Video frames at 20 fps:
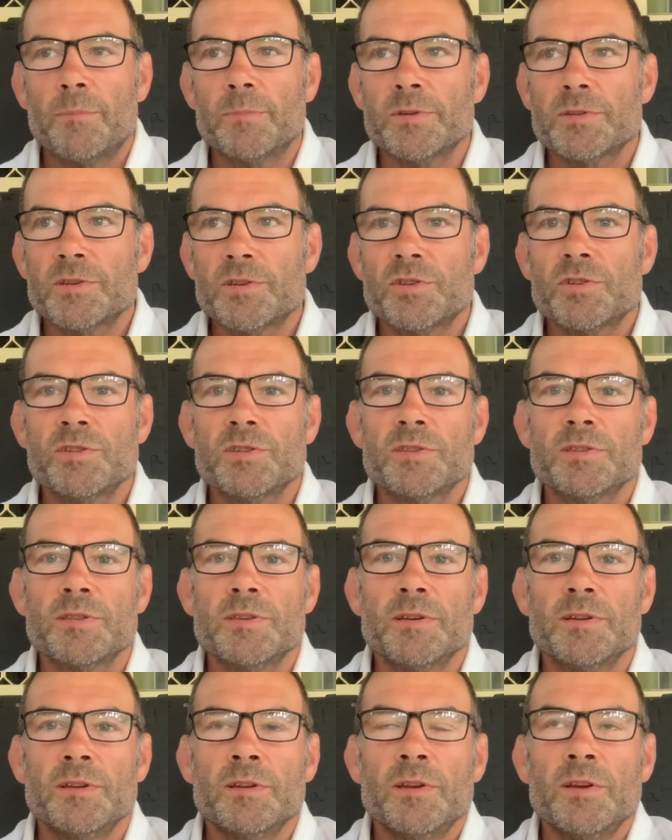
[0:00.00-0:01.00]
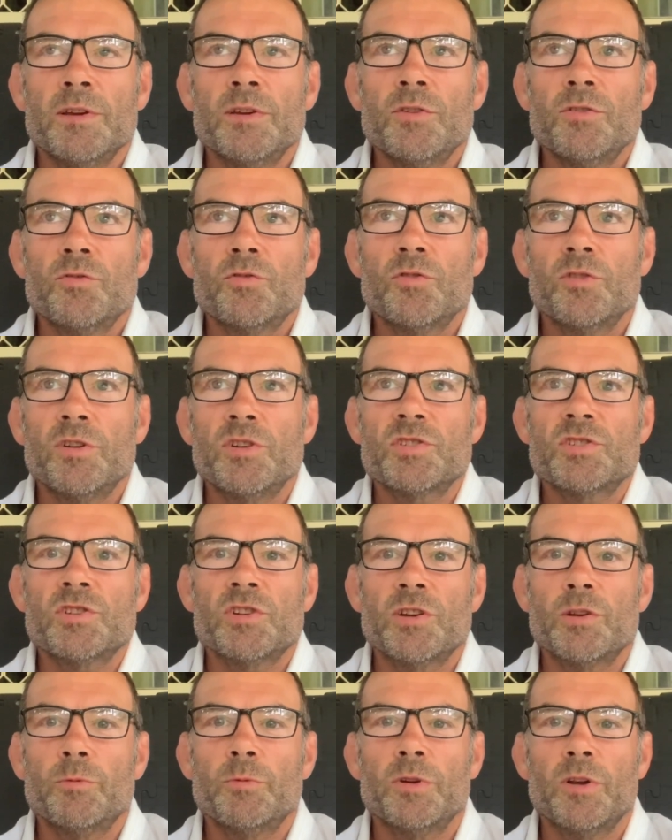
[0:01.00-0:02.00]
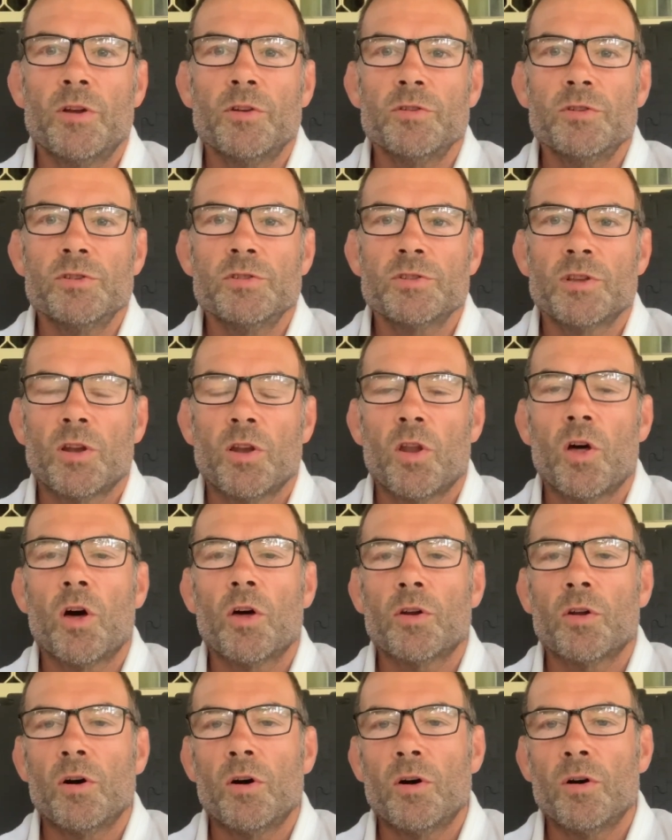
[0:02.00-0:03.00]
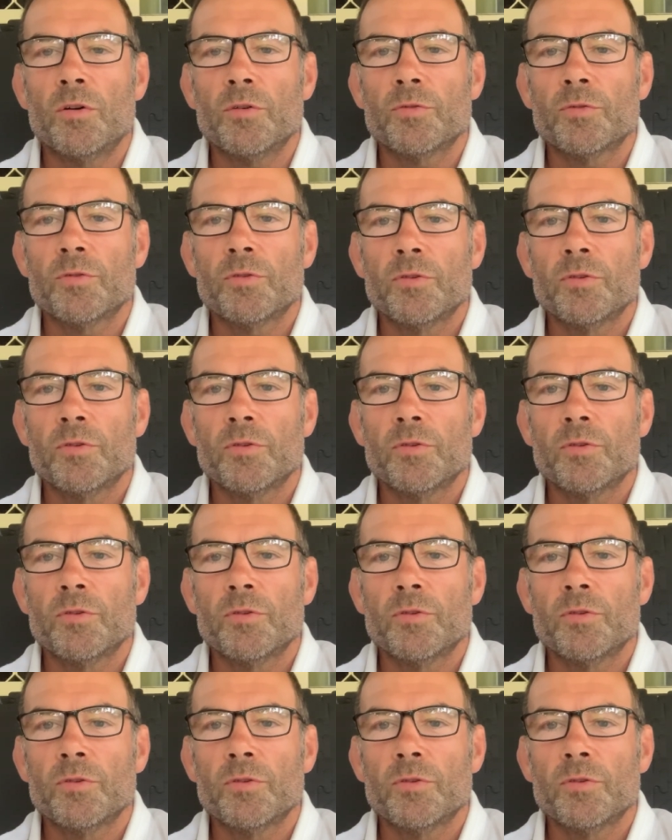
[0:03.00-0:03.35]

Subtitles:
Positions that traditionally we don't use a lot of,